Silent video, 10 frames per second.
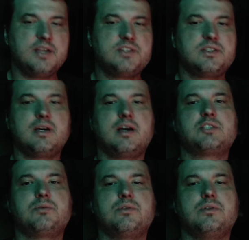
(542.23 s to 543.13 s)
in the
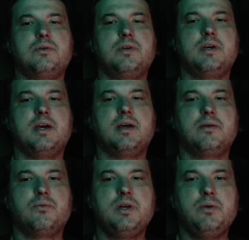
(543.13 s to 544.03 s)
hospital, and
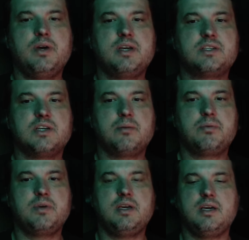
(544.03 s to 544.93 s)
when he wakes up,
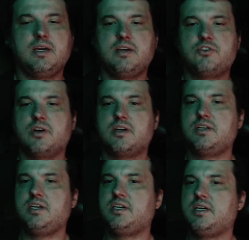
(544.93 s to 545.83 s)
he
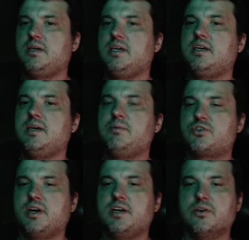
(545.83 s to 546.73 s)
keeps
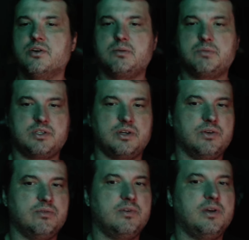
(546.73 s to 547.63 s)
trying to hurt himself,